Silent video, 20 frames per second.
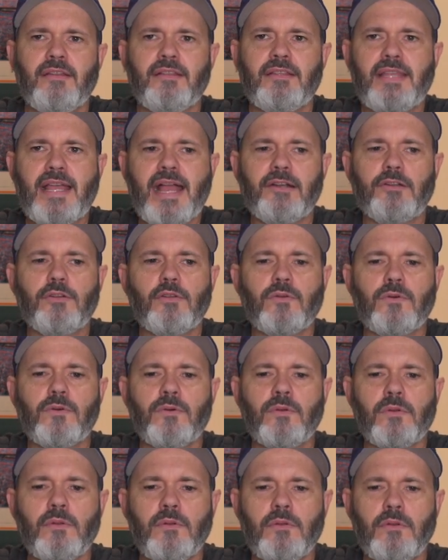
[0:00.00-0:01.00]

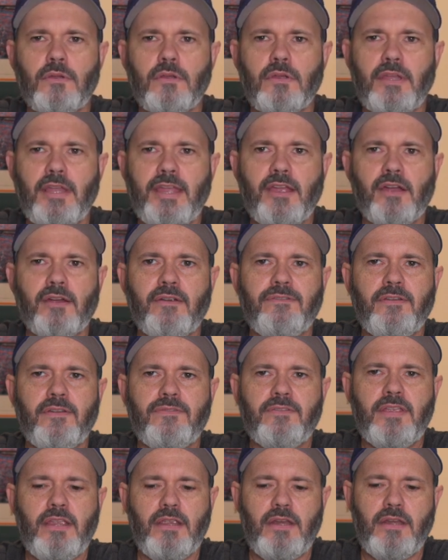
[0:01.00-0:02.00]
tactical
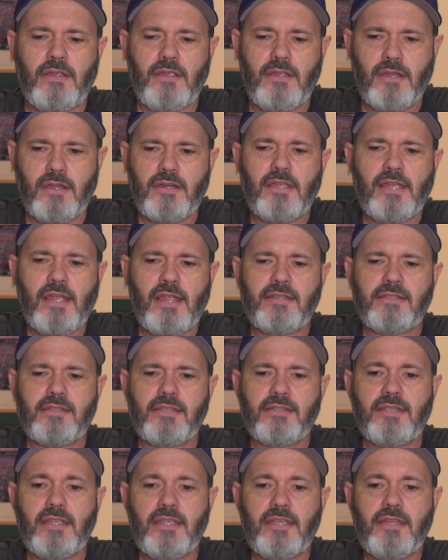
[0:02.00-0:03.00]
AR-15 gun
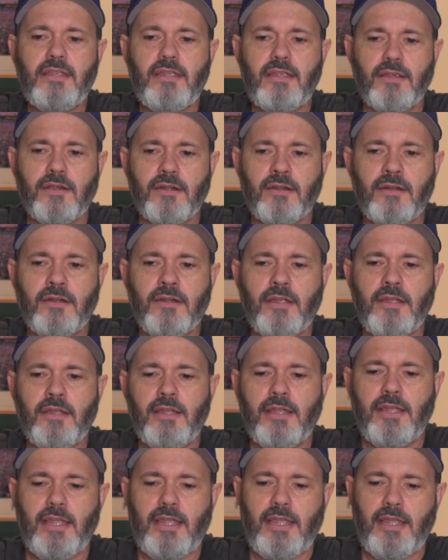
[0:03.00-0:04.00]
cases in here
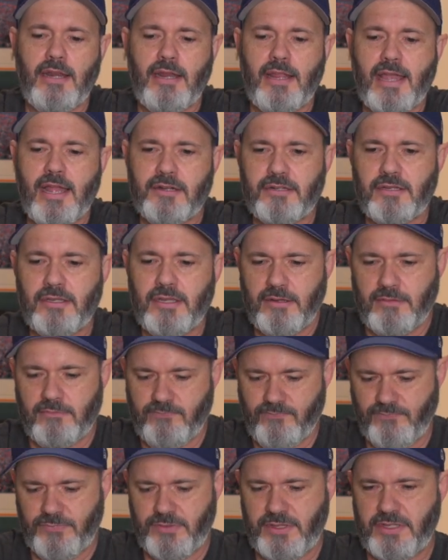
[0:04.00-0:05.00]
and actually
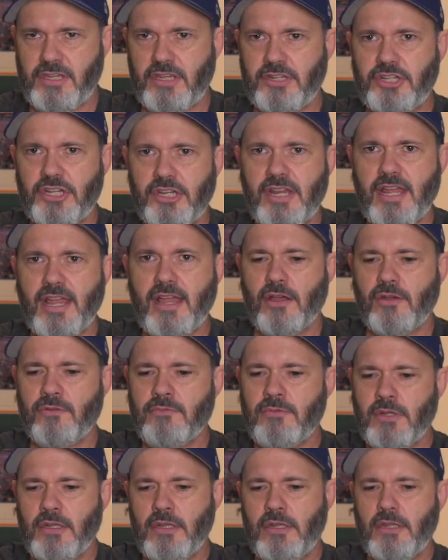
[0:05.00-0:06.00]
cinch it
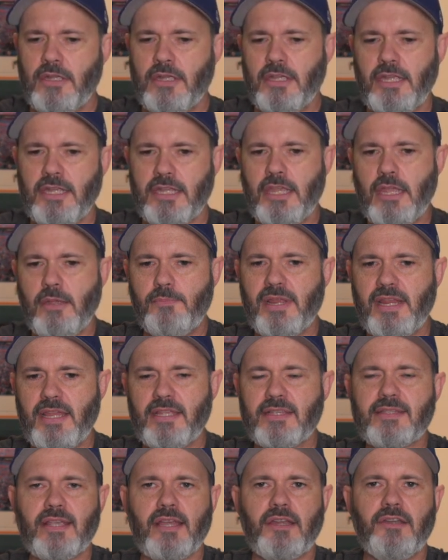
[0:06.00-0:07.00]
down and keep it
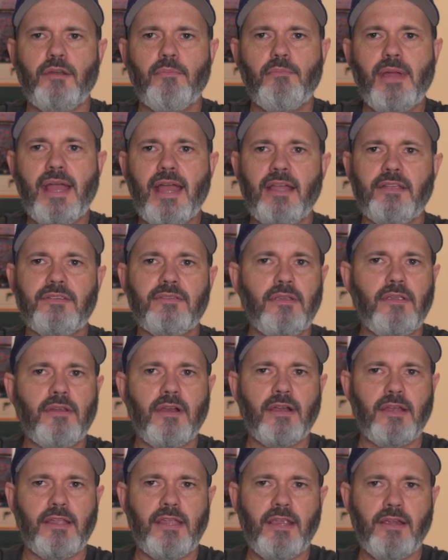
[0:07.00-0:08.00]
inside your bag so you're
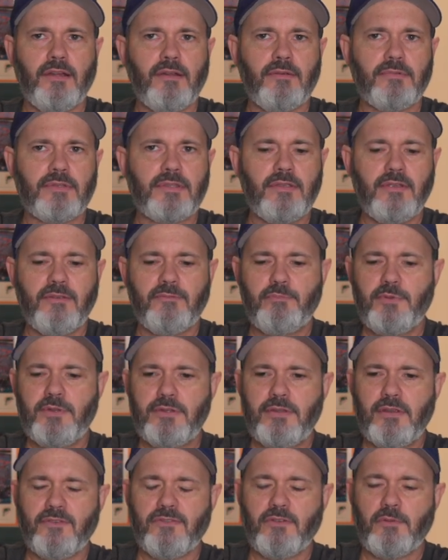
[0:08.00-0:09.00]
not carrying with
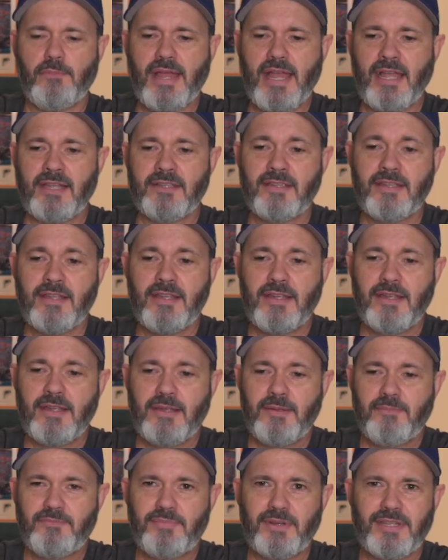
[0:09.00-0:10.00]
two different bags.
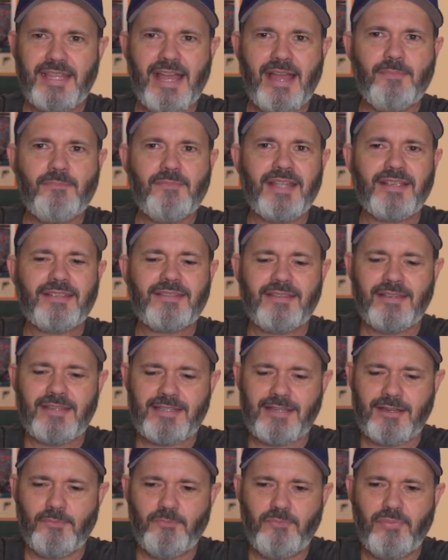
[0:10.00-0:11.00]
But that makes
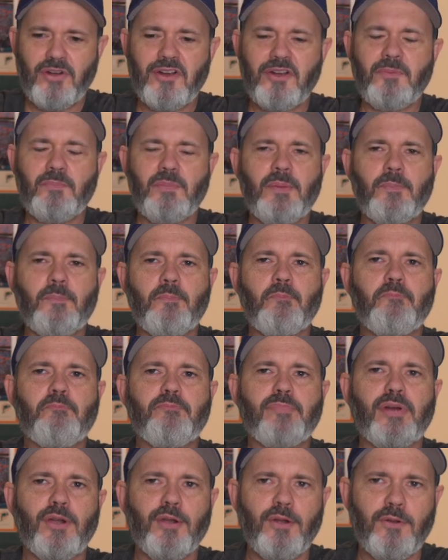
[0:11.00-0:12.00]
this compartment
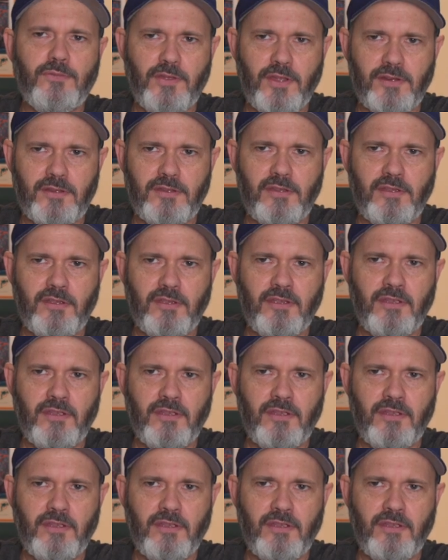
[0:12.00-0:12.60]
perfect